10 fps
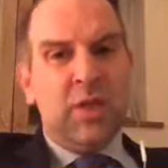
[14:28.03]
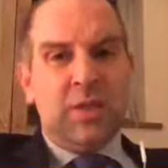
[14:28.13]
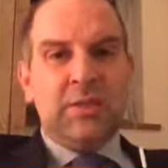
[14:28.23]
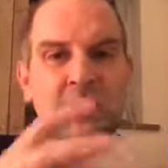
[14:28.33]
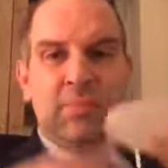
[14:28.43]

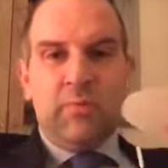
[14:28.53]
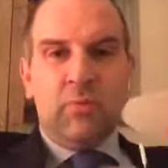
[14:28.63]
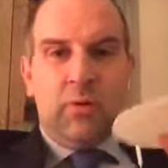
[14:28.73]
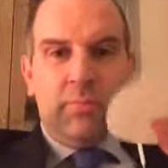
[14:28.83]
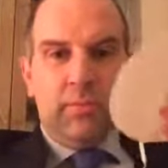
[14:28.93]
This is my
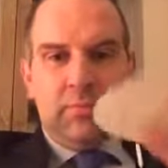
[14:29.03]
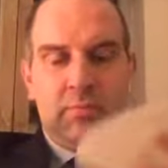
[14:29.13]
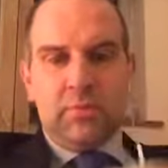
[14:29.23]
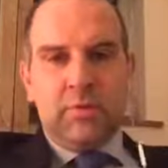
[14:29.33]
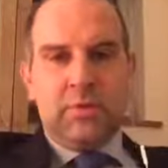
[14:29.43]
prop,
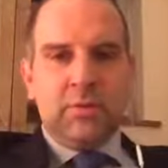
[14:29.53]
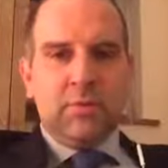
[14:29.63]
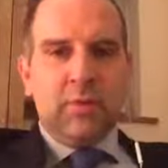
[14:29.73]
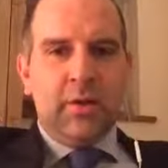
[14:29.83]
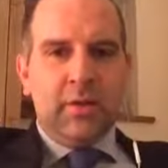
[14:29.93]
so this is
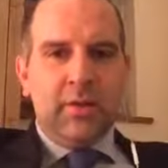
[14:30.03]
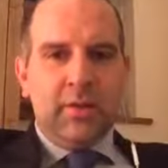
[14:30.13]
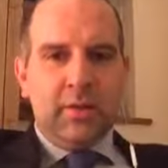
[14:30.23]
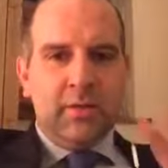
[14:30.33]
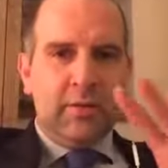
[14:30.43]
why I needed
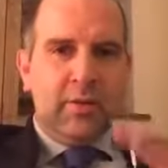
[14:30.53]
the